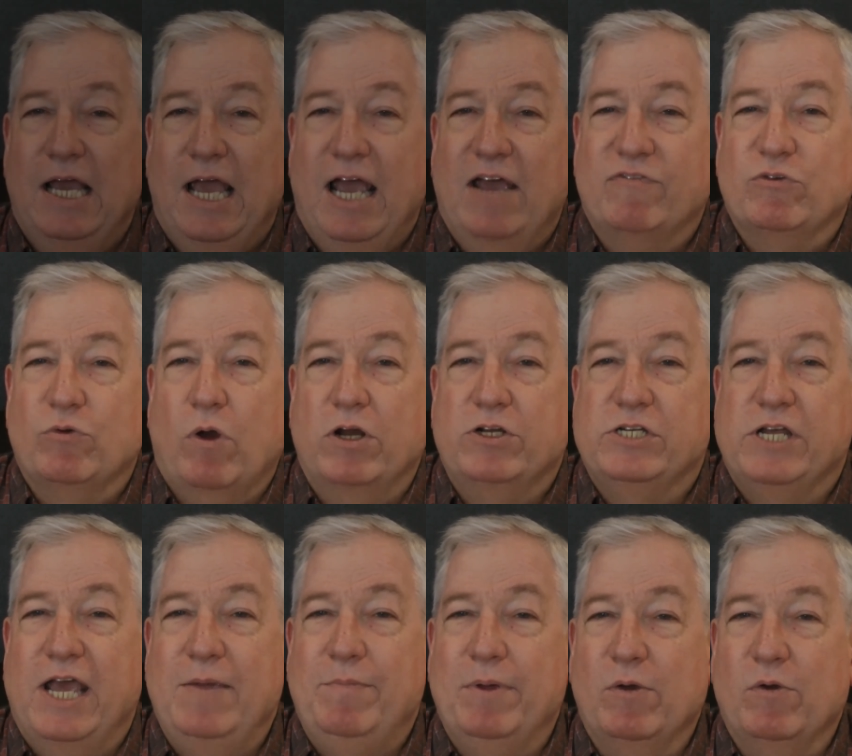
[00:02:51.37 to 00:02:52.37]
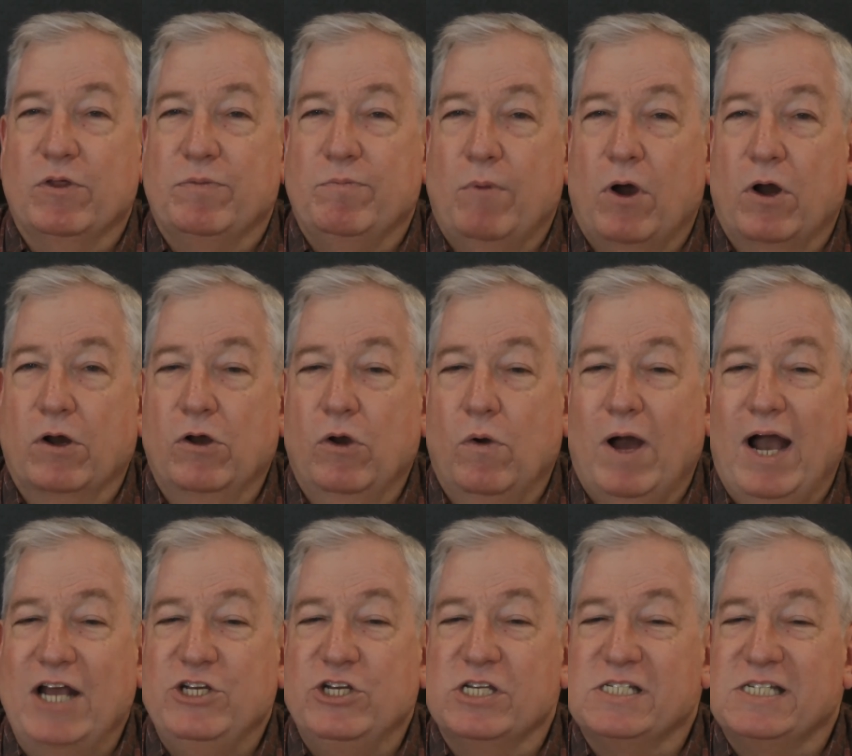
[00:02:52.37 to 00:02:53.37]
After our taping with Marco,
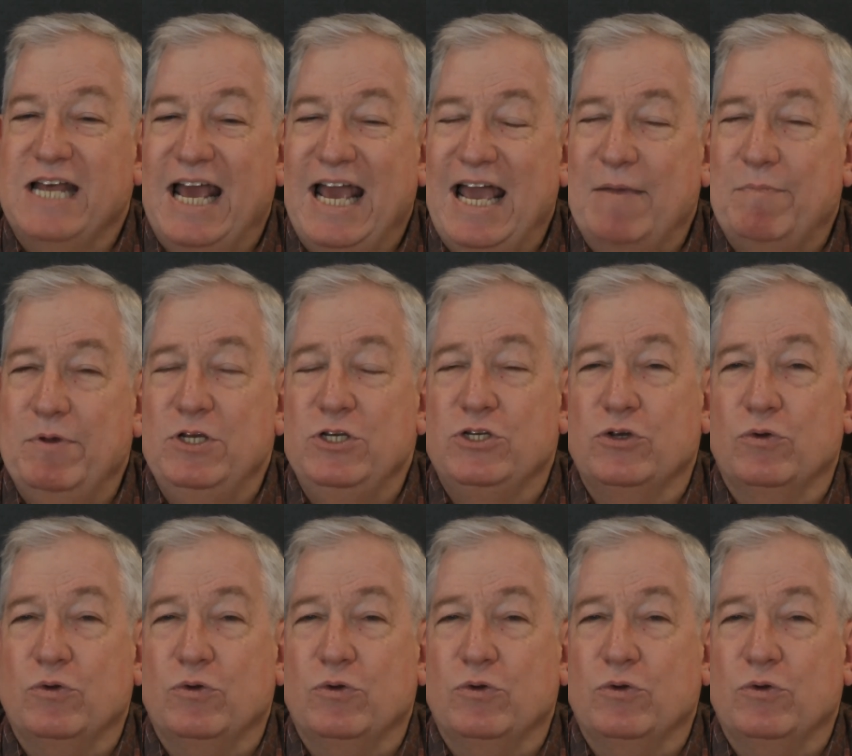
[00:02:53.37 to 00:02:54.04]
I just happened